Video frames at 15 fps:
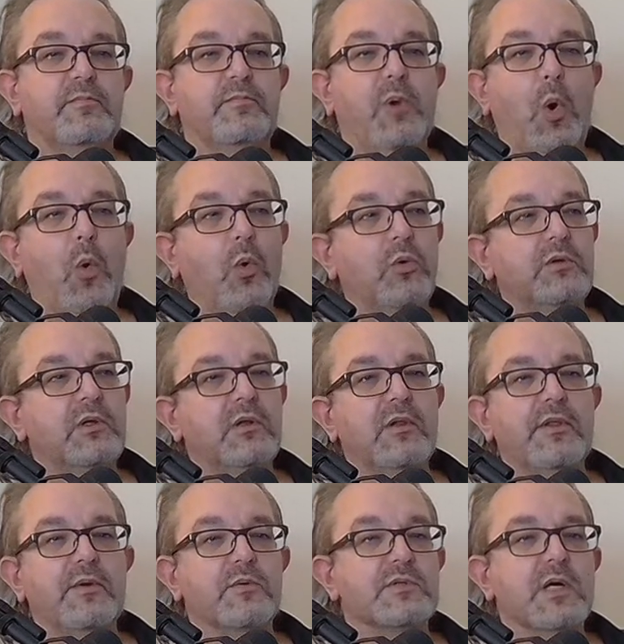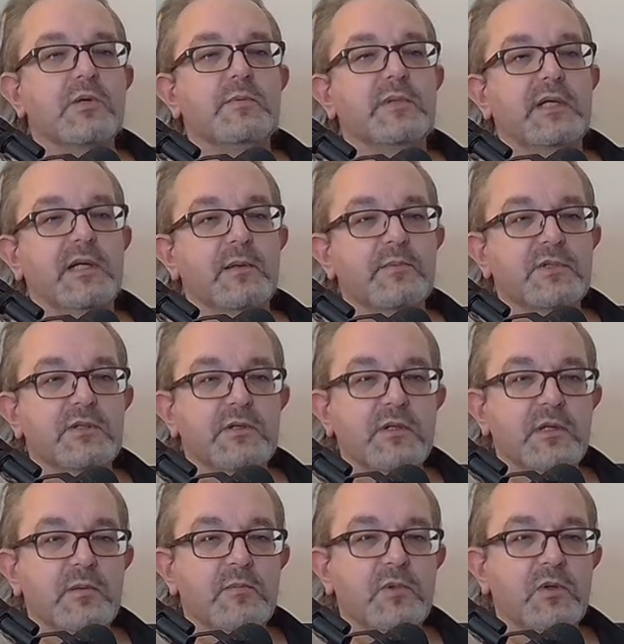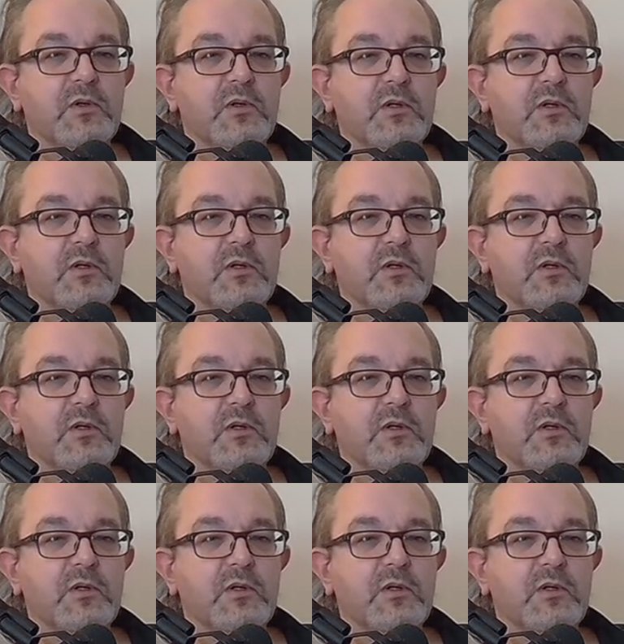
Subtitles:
portal that was opening up to them? Or